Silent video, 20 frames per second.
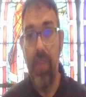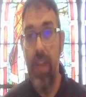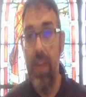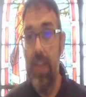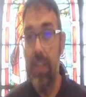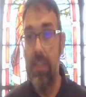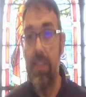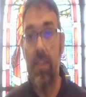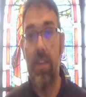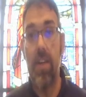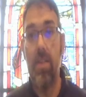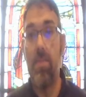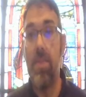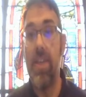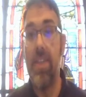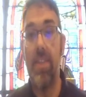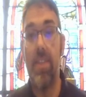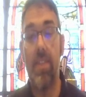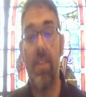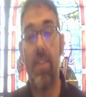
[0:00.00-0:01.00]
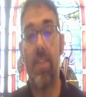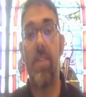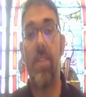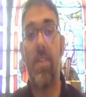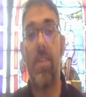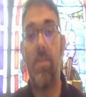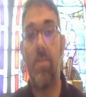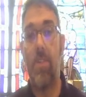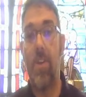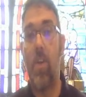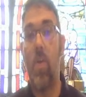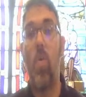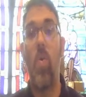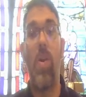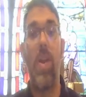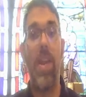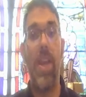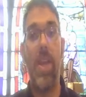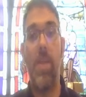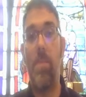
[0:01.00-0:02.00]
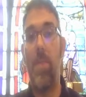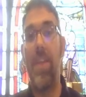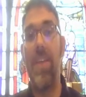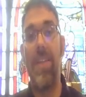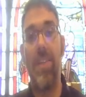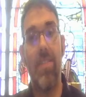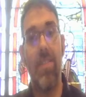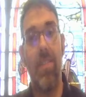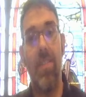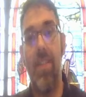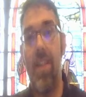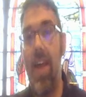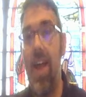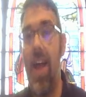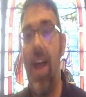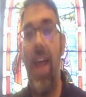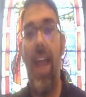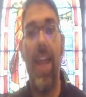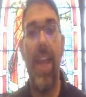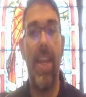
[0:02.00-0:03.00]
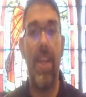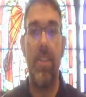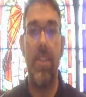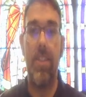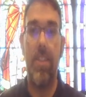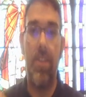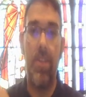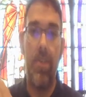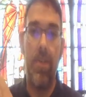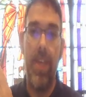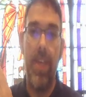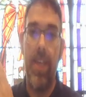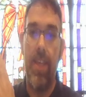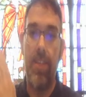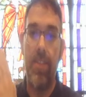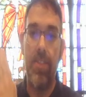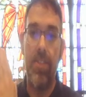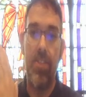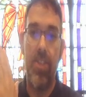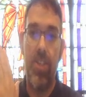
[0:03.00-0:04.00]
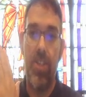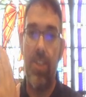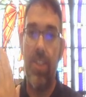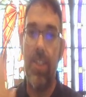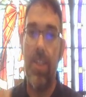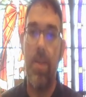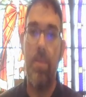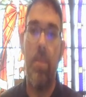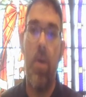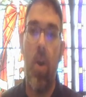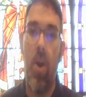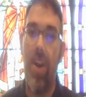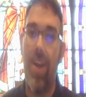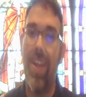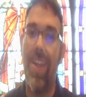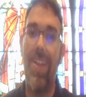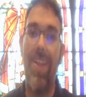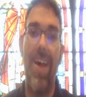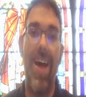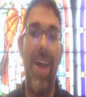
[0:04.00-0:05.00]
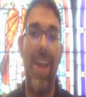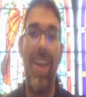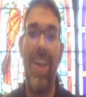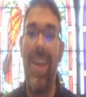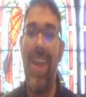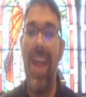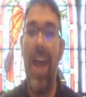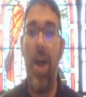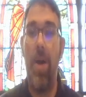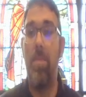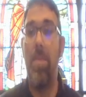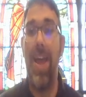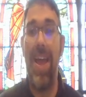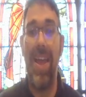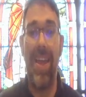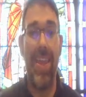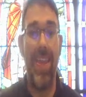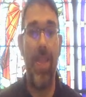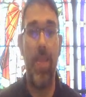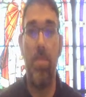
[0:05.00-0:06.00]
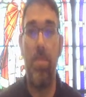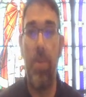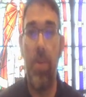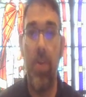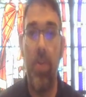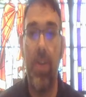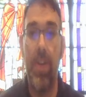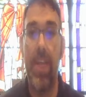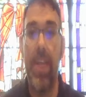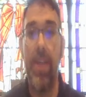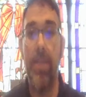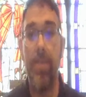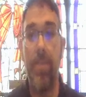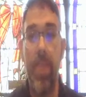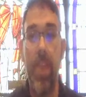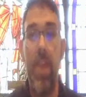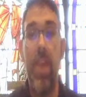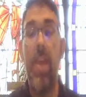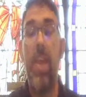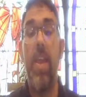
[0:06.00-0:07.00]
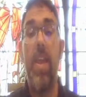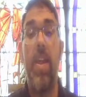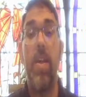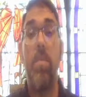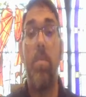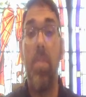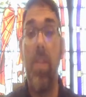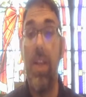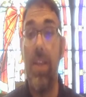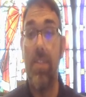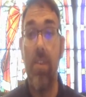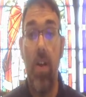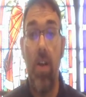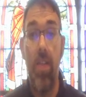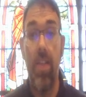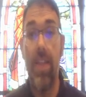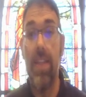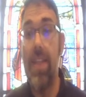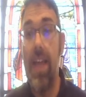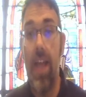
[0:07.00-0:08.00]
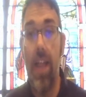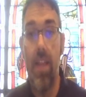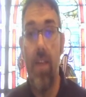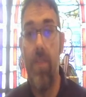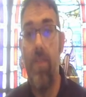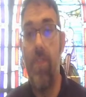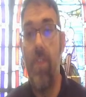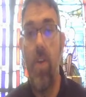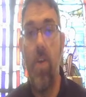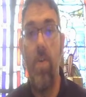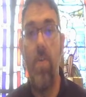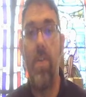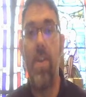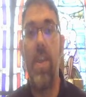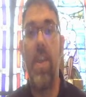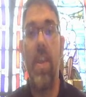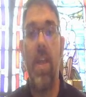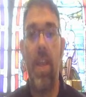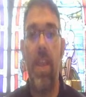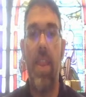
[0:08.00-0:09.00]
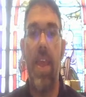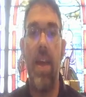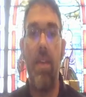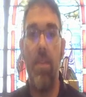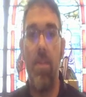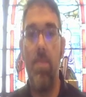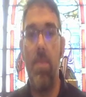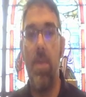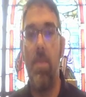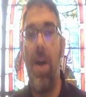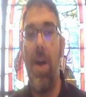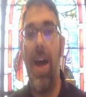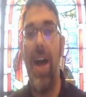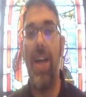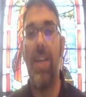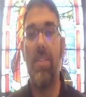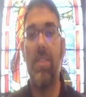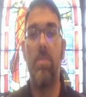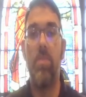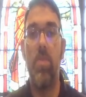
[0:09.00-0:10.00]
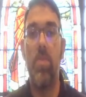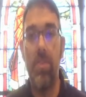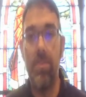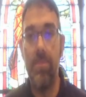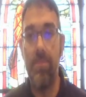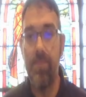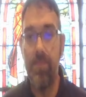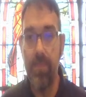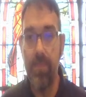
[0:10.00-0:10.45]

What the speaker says: sermons recorded and placed online and doing church in the parking lot and now back in the building, plus on the telephone, none of that would be possible